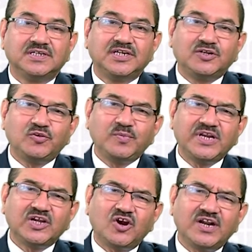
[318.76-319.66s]
It will be
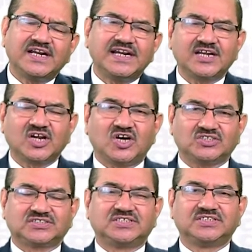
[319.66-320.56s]
recorded at
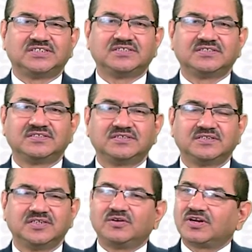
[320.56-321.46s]
cost.
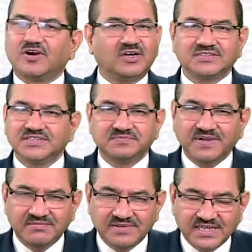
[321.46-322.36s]
Your cost is
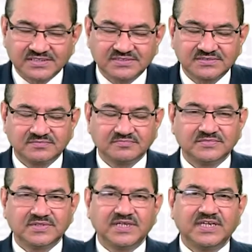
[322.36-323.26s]
5 lakhs.
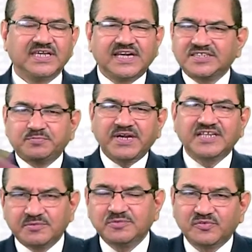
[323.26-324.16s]

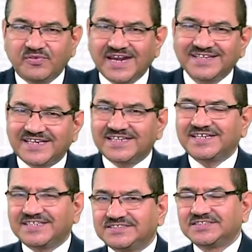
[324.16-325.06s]
Irrespective of the fact that
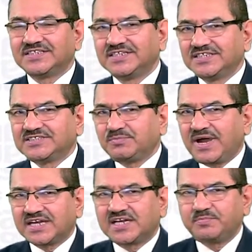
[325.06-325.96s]
its
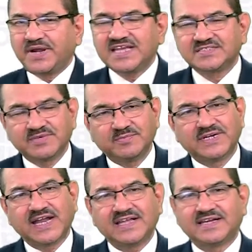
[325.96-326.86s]
market price may be
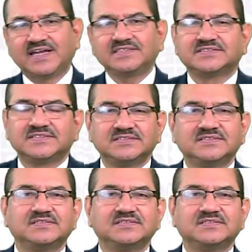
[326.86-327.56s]
9 lakhs,